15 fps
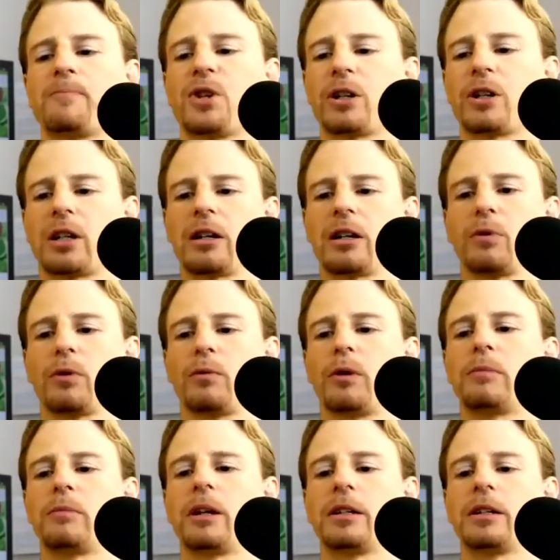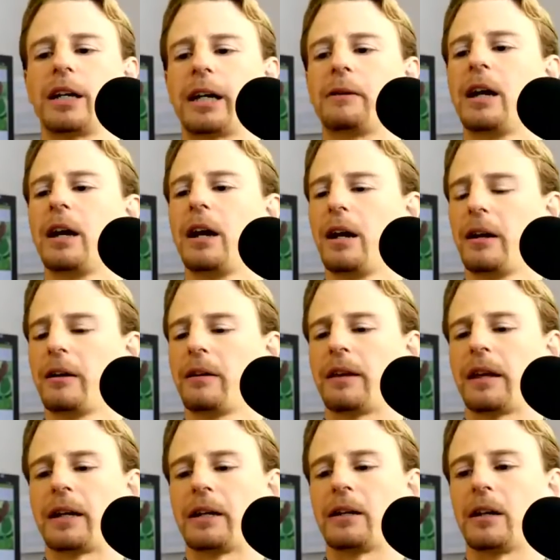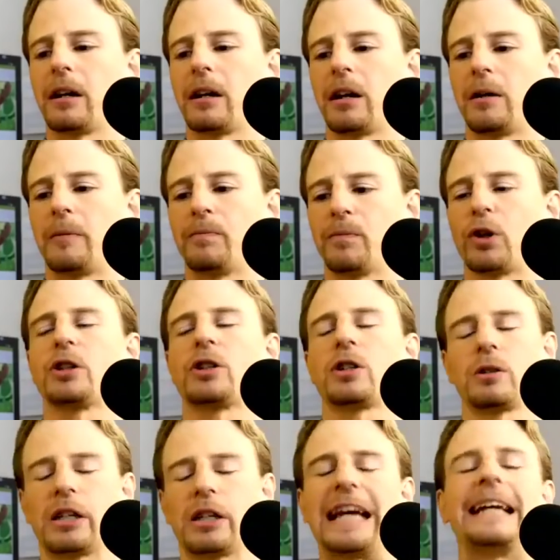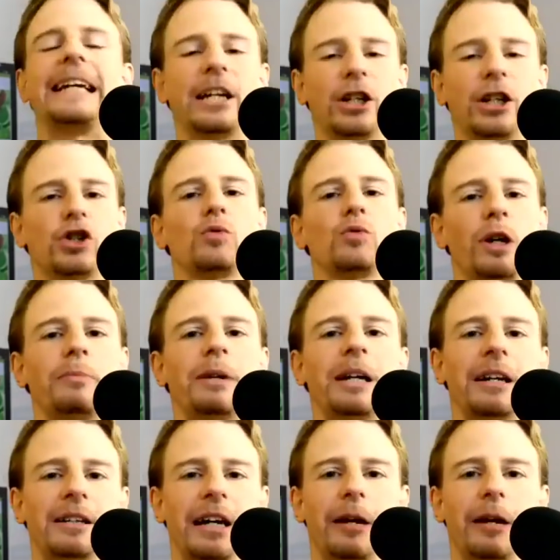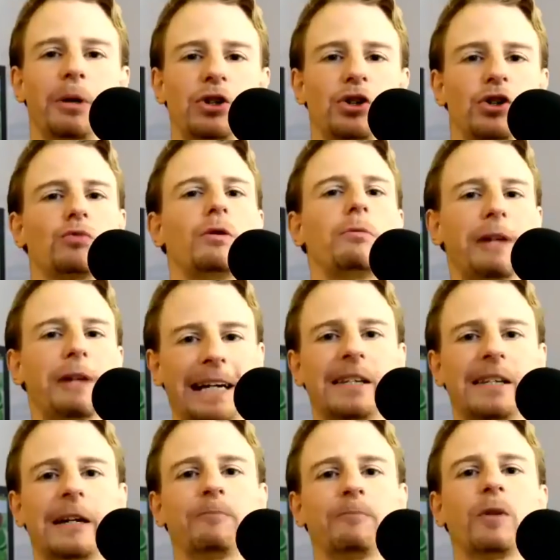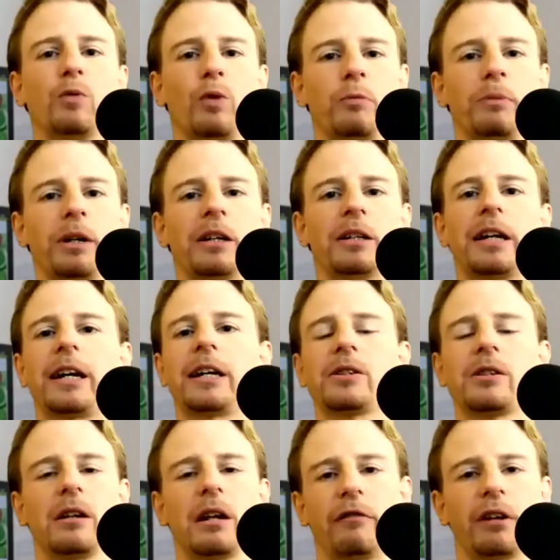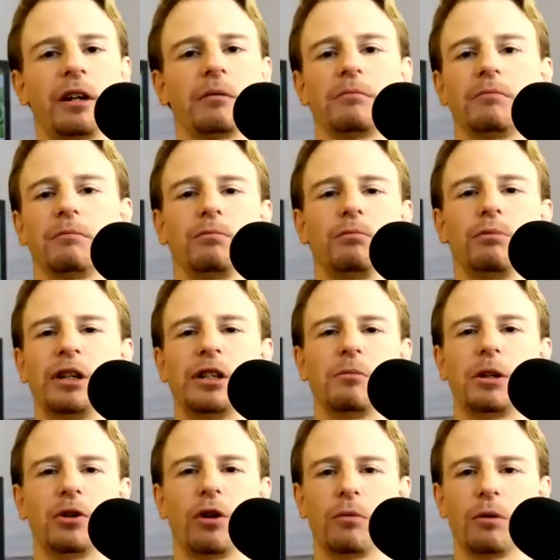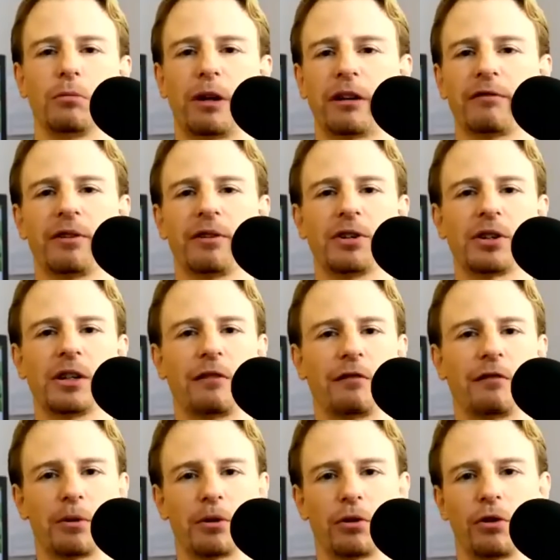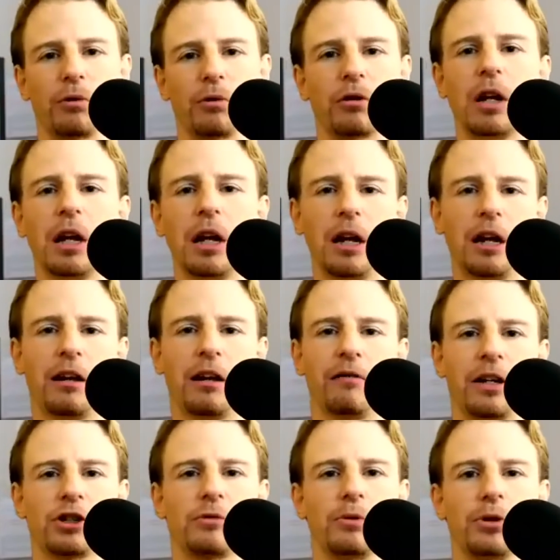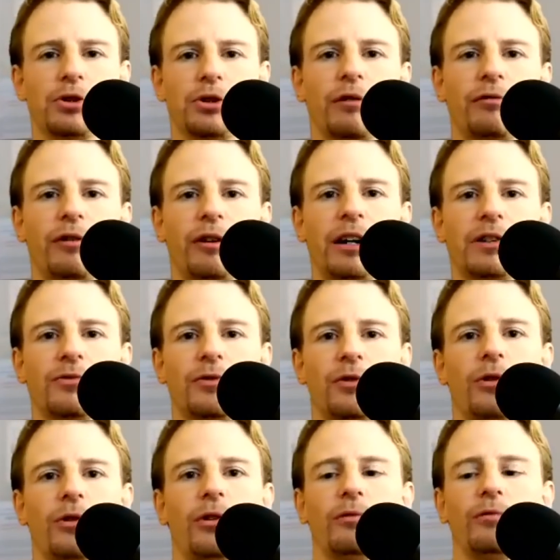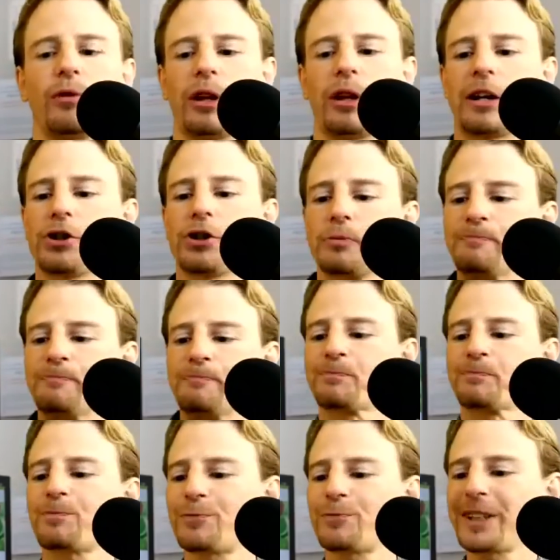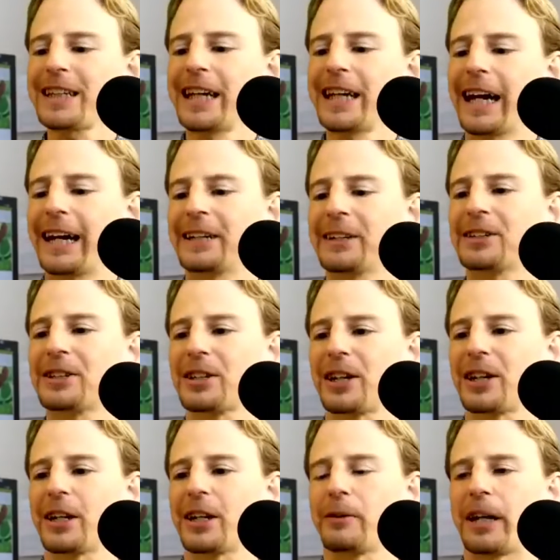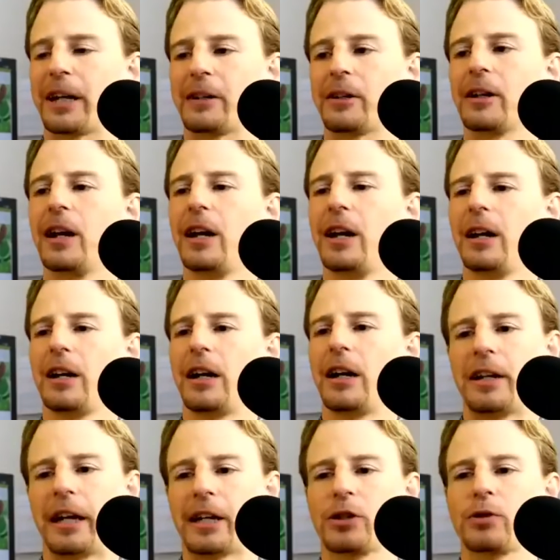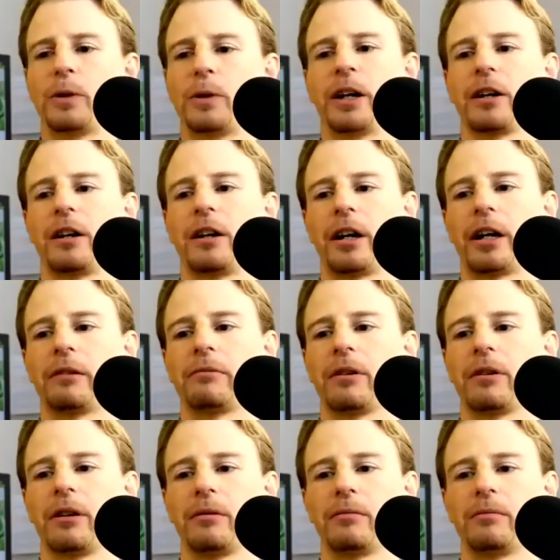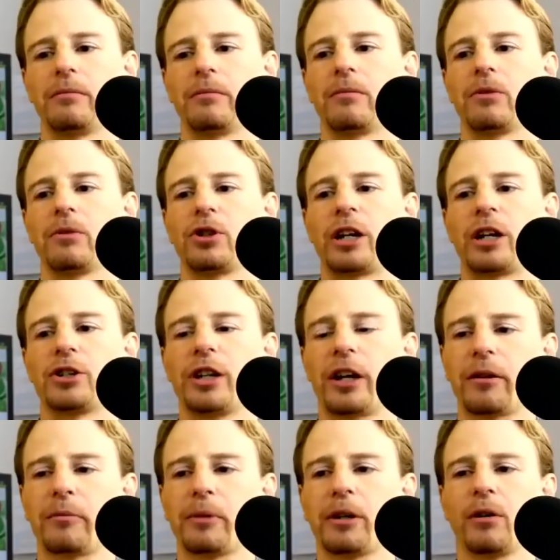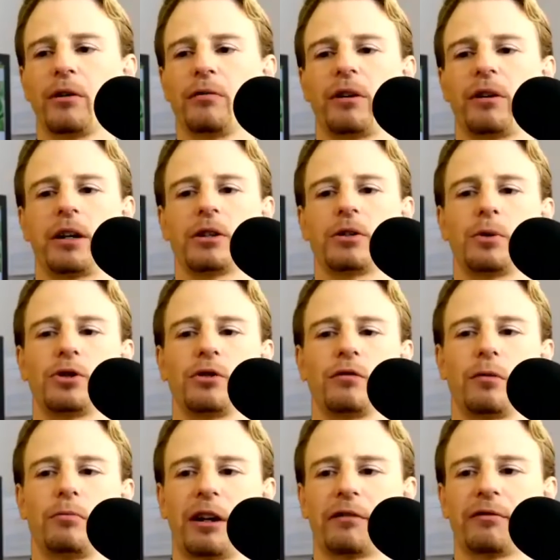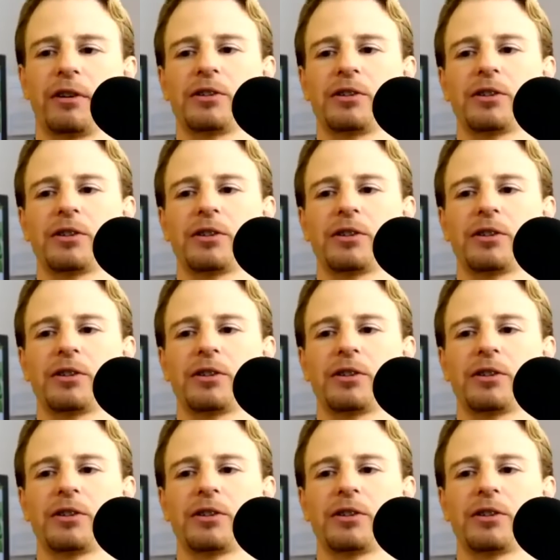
So I started with one meal a day, then um, not eating just one meal a day, but just replacing one meal a day, still having reasonably normal breakfast and having my normal vegetable stir fries for for lunch and uh, then and the next week i um, changed another meal over i switched over breakfast